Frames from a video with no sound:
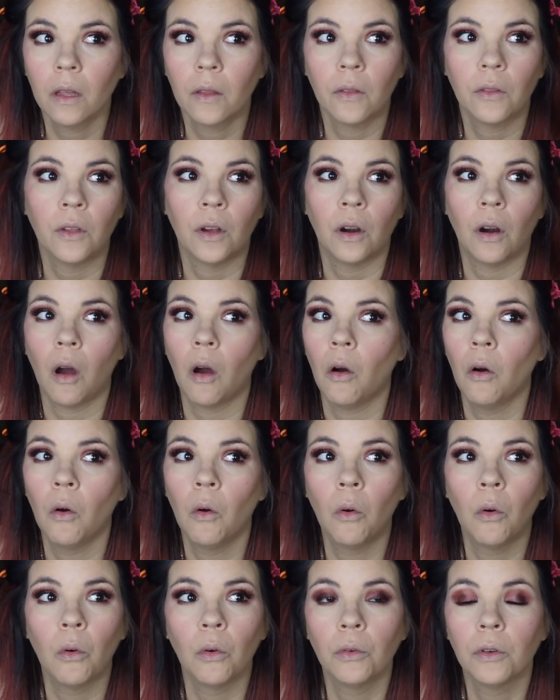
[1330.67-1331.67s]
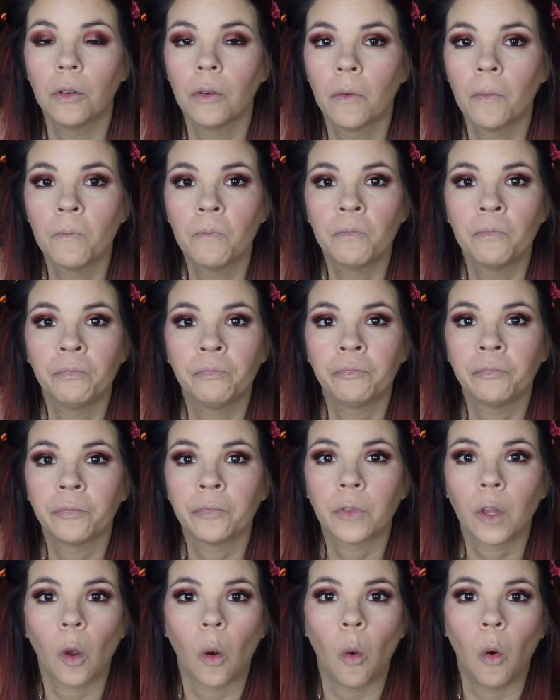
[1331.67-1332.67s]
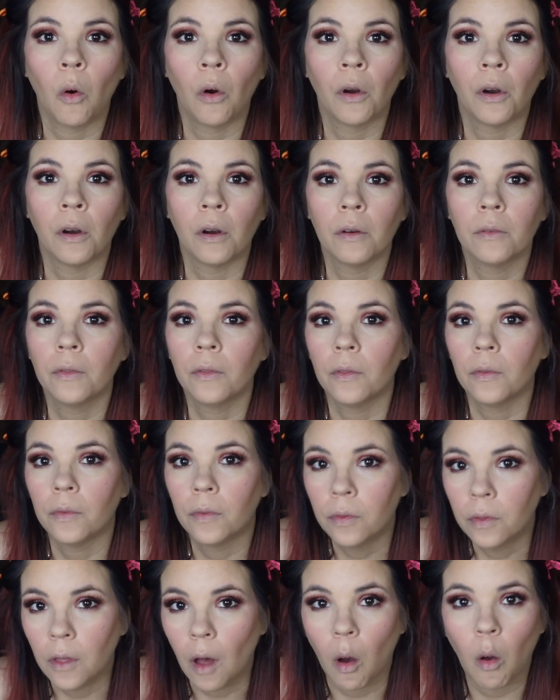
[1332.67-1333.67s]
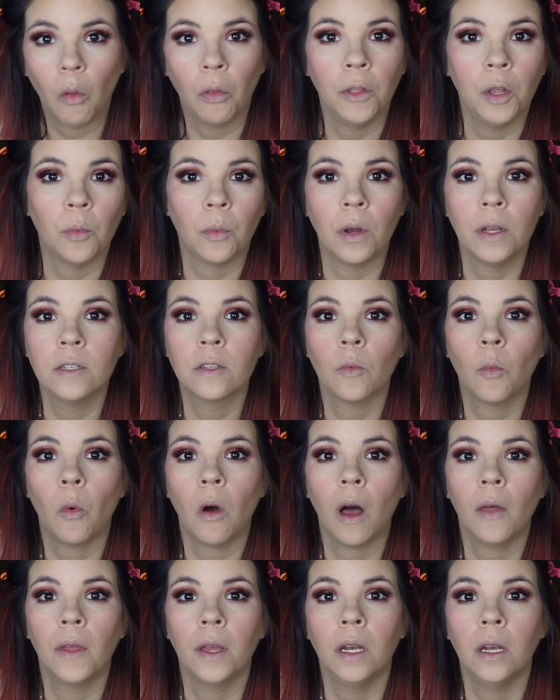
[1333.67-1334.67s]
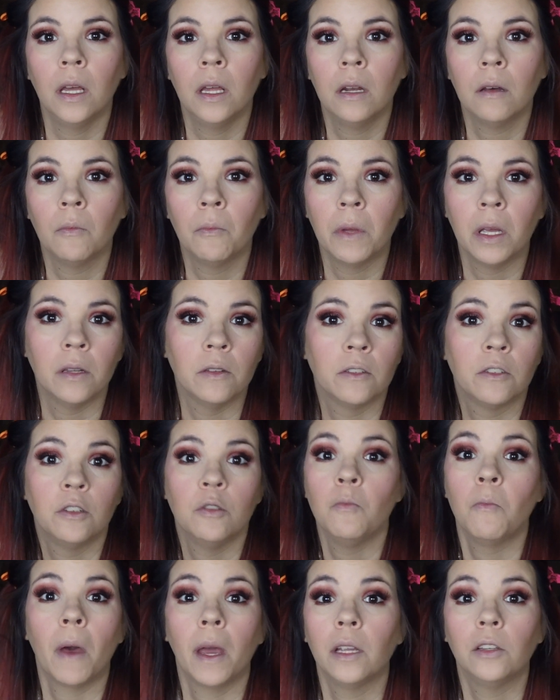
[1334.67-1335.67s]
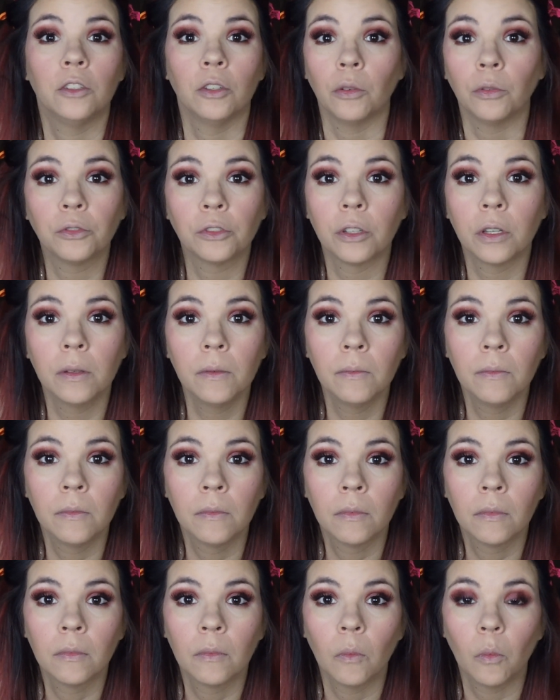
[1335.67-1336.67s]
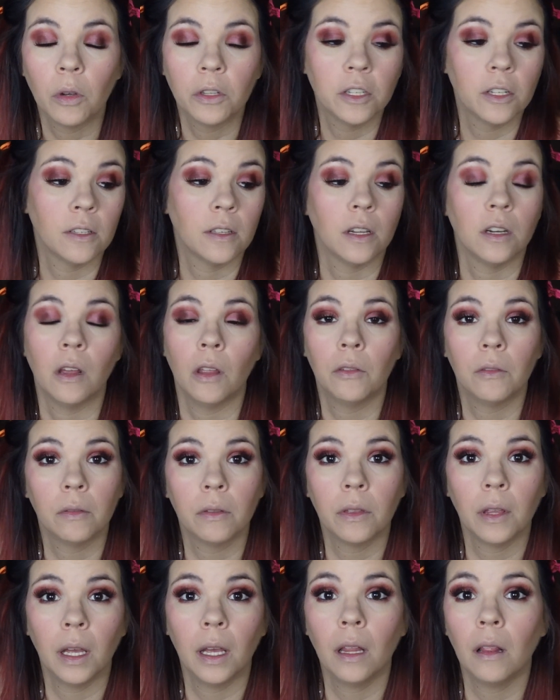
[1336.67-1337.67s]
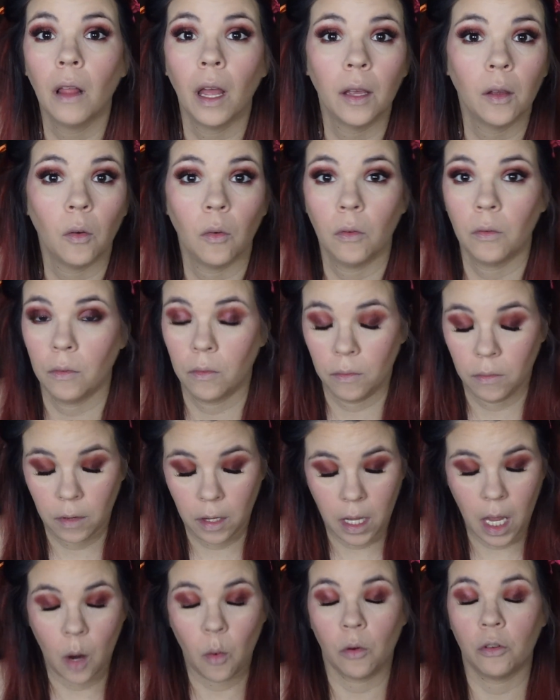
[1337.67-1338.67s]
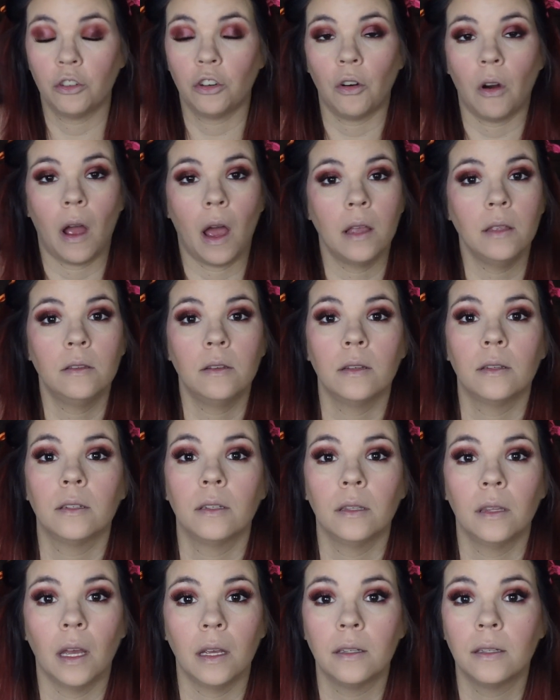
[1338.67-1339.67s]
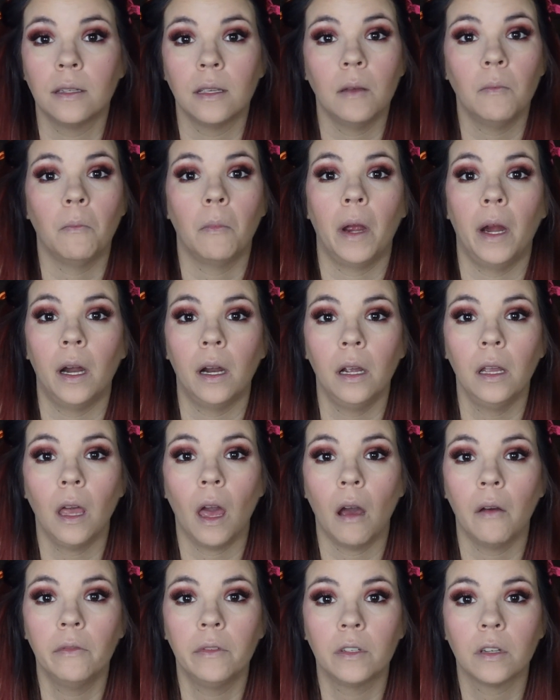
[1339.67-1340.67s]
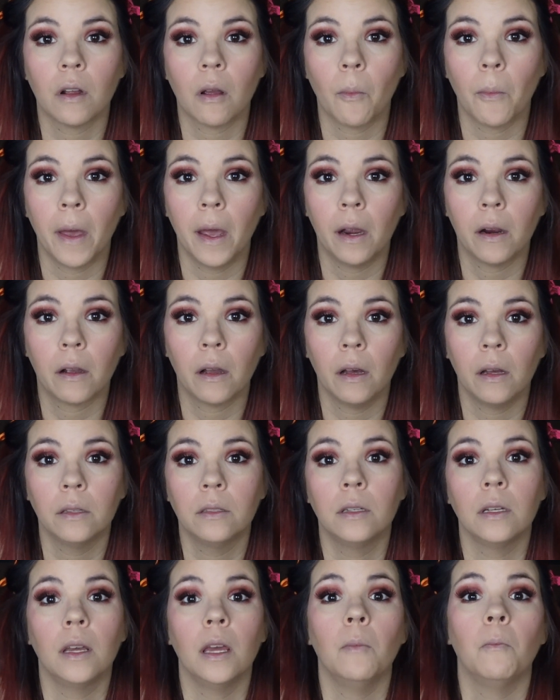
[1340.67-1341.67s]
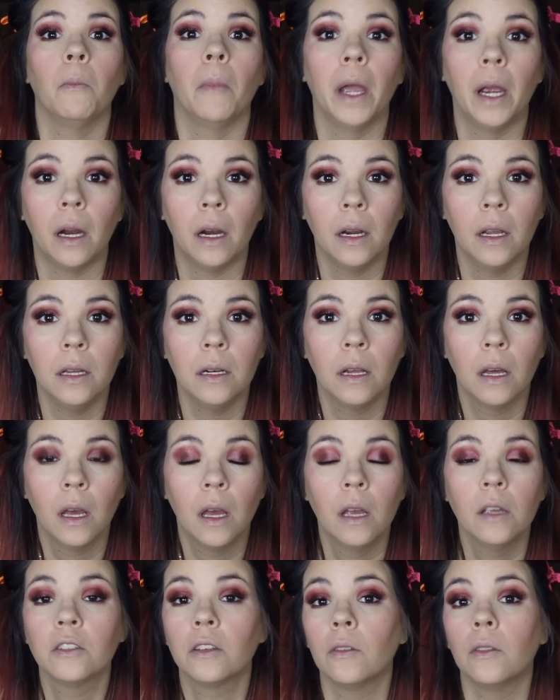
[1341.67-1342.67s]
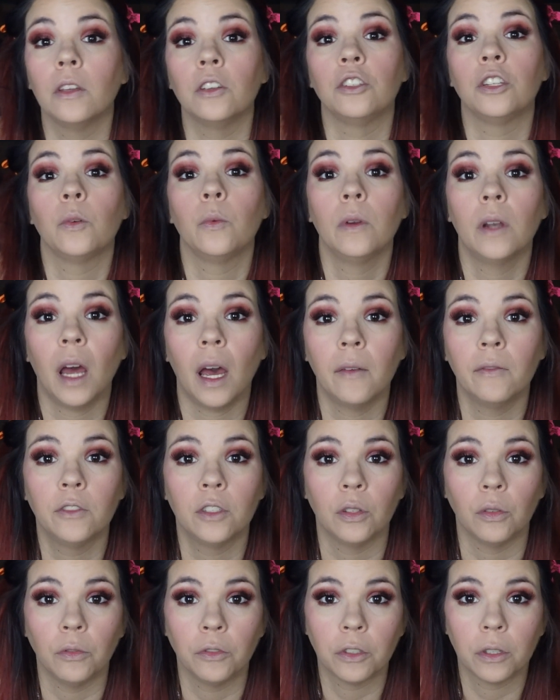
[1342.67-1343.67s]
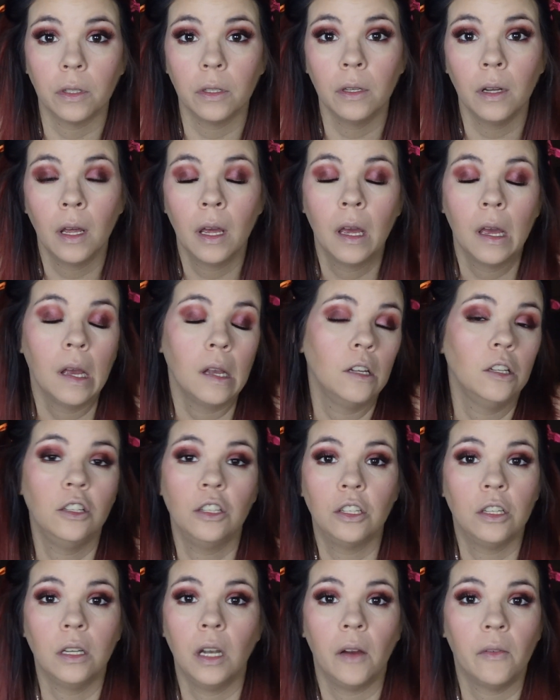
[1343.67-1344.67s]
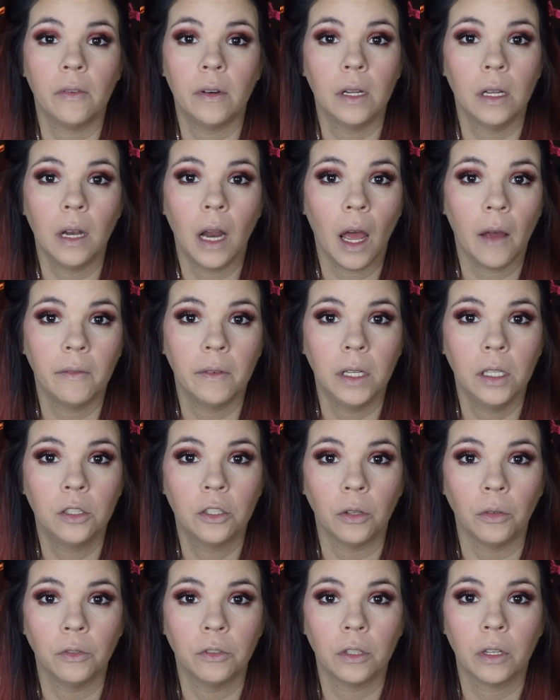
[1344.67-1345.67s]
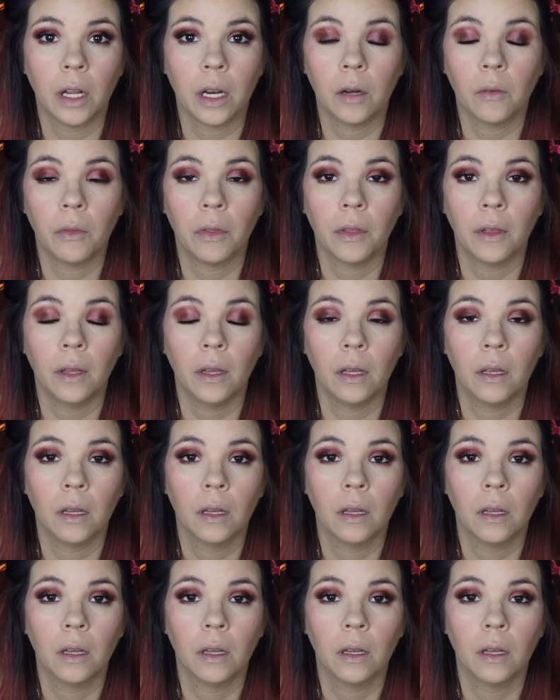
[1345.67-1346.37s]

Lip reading: they're old, or the only reason why they need them is to make children, which is another thing. Like, they sent Mary over to America to get married so that she would have children, and she never did have any children, I don't think.